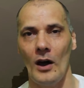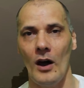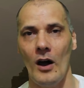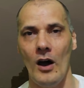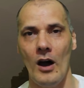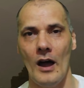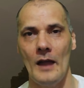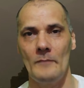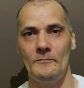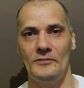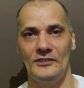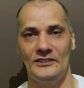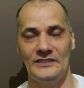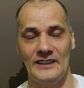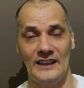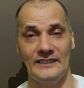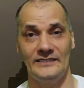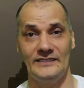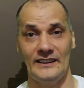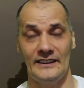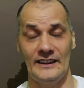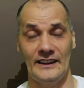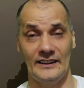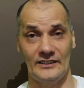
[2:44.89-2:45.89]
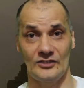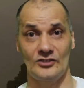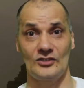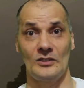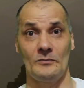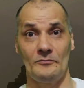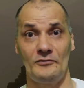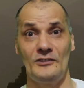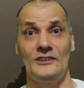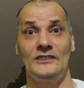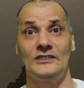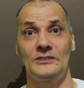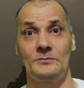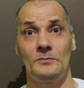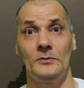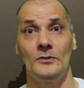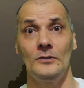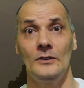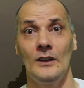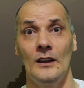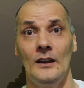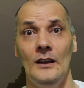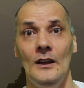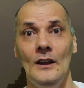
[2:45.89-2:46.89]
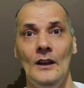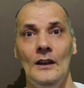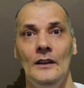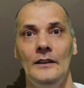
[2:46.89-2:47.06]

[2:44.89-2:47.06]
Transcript: I protested it just on principle that,